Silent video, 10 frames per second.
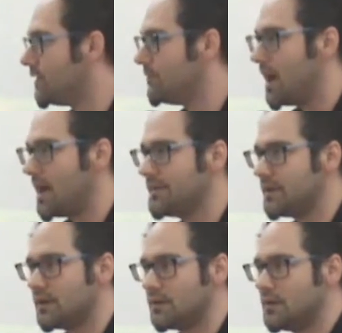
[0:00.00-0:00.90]
differ
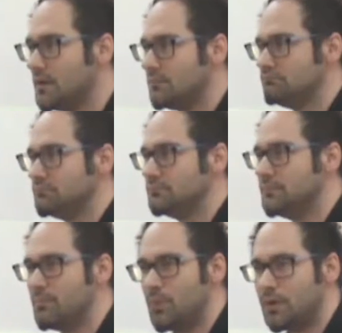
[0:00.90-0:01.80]
from
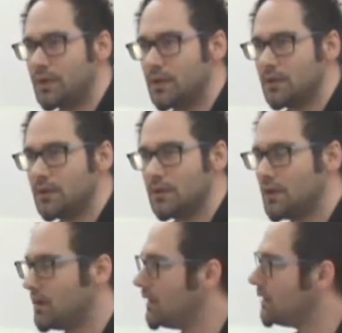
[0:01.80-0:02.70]
other
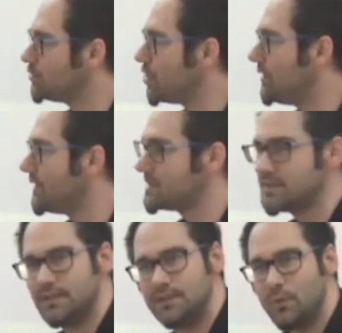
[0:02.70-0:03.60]

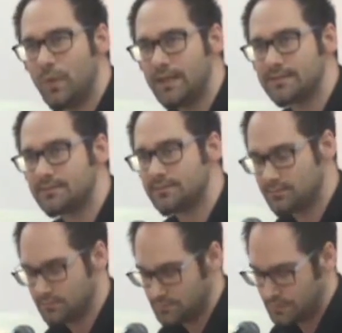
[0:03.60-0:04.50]
memorial genres in the
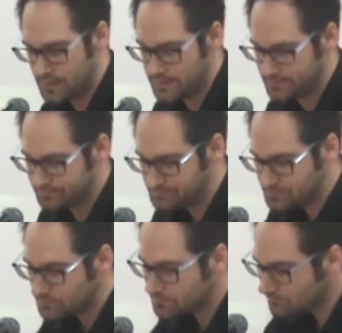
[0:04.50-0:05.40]
West,
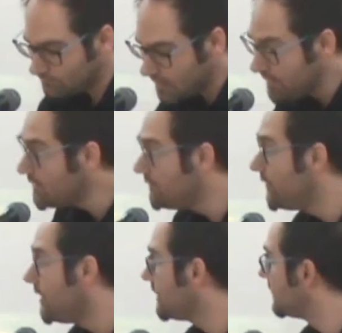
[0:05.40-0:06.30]
right?
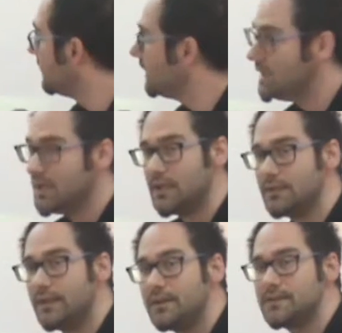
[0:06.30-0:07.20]
And the
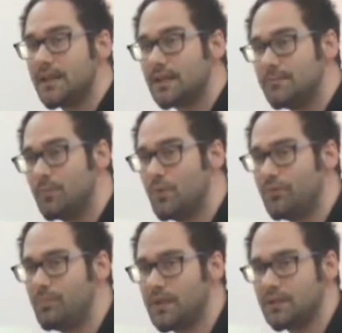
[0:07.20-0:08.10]
third, there is
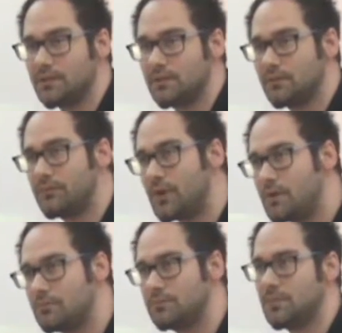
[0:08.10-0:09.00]
like a
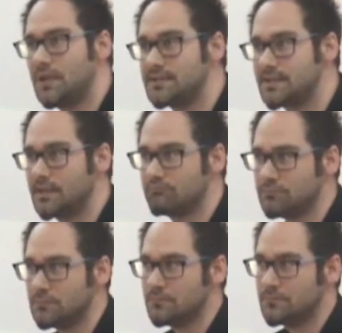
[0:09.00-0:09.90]
movement from,
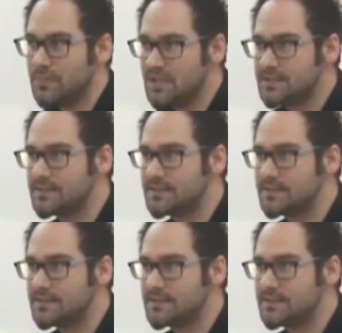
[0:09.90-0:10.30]
let's say,